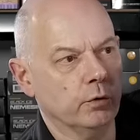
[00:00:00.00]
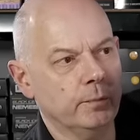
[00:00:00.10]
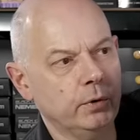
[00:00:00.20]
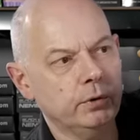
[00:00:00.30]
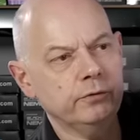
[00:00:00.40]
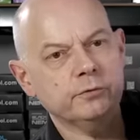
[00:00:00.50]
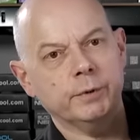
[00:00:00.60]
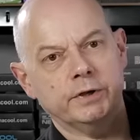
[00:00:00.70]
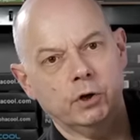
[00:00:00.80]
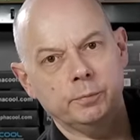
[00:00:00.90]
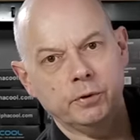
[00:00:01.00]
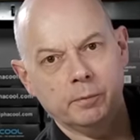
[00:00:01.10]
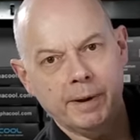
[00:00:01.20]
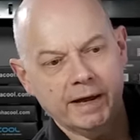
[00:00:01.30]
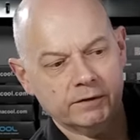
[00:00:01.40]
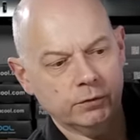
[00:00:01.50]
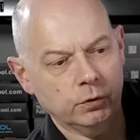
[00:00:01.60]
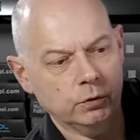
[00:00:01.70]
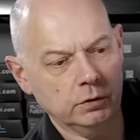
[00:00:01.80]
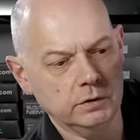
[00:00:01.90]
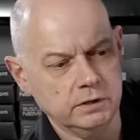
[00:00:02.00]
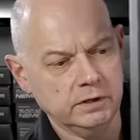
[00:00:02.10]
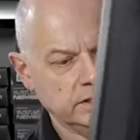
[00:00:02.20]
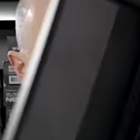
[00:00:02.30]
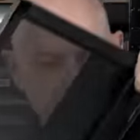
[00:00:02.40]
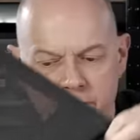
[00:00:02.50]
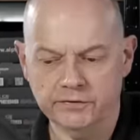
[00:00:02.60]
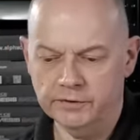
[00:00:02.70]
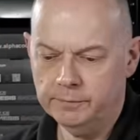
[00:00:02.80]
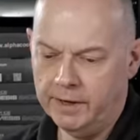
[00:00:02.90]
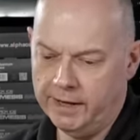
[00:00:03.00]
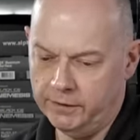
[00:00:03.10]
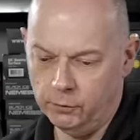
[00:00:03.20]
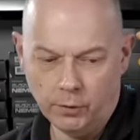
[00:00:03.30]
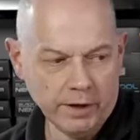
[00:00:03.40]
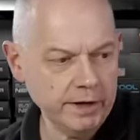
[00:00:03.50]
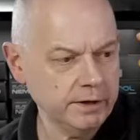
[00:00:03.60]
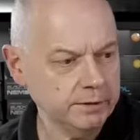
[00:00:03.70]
removed, we can open the back door, lift and away.